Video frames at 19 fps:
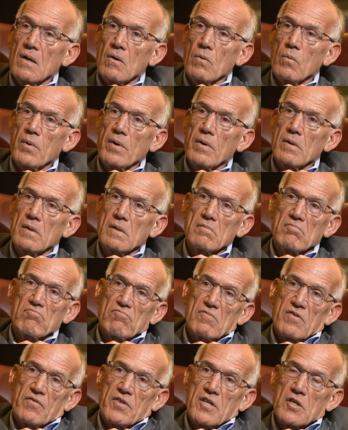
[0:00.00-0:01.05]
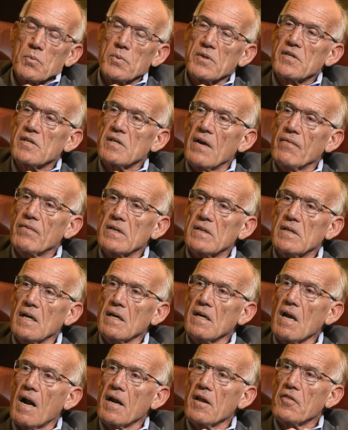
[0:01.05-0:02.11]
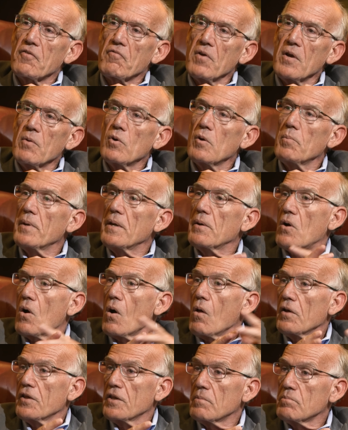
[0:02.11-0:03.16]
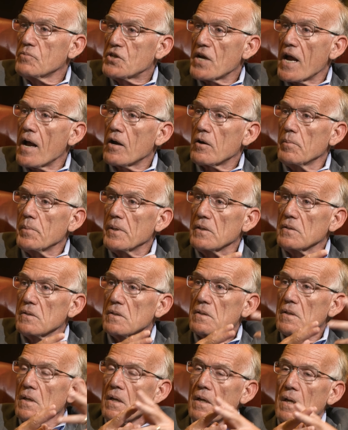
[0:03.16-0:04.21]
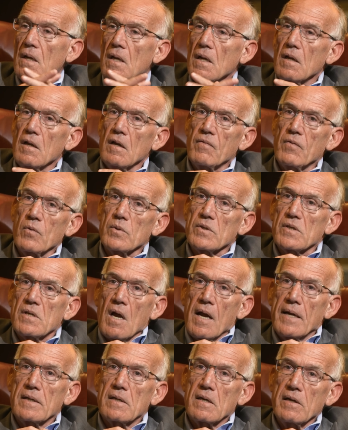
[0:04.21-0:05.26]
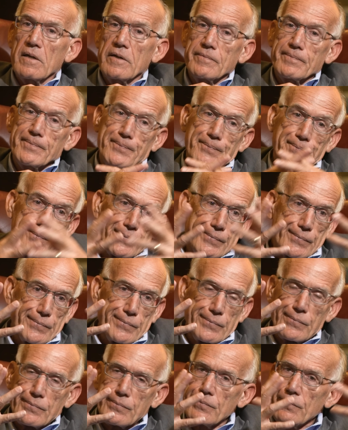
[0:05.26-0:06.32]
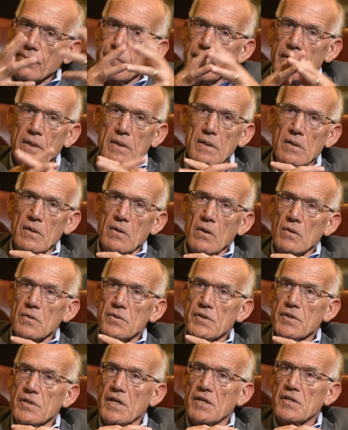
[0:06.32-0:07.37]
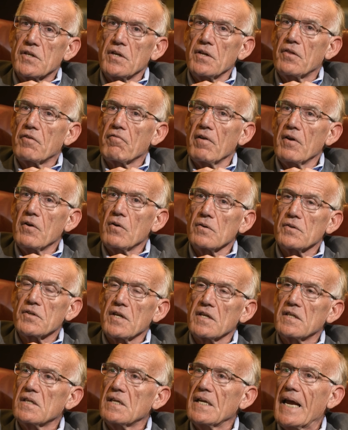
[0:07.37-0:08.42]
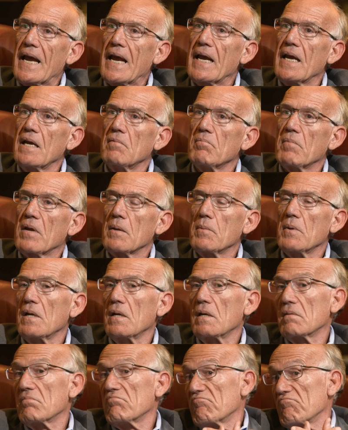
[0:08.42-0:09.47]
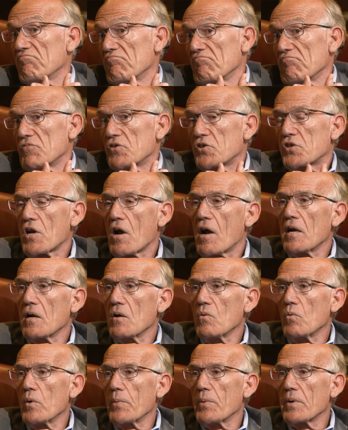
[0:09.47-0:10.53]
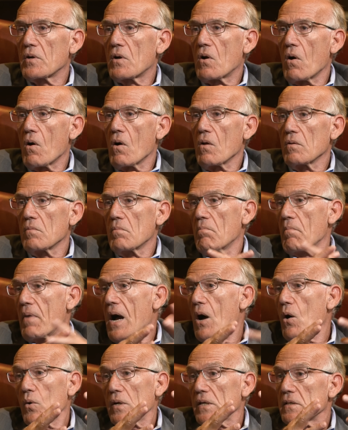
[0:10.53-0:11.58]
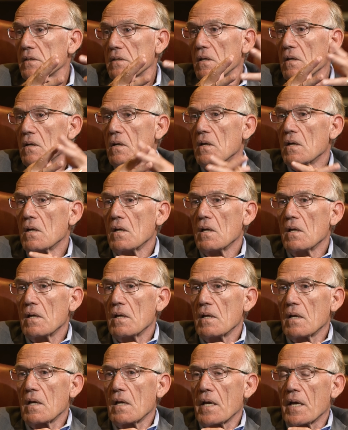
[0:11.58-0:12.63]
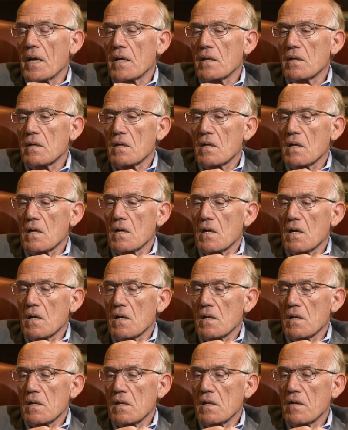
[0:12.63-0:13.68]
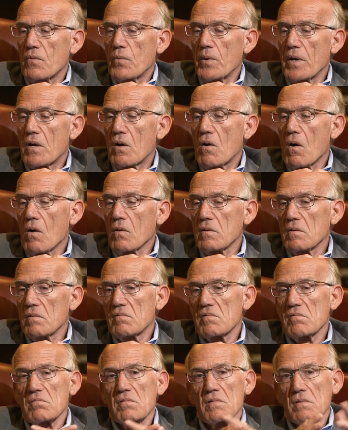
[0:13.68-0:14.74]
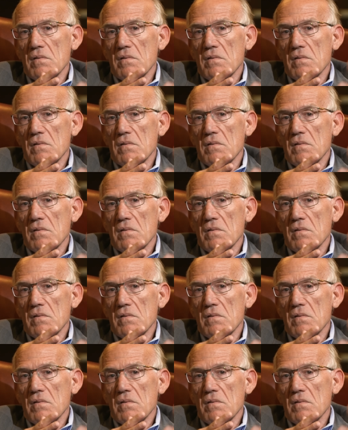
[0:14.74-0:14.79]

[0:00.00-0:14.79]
if this was 1793, we'd be calling them Jacobins. If it was 19, you know, 63 or 68, maybe in China, we would call them Maoist. And uh, if we called in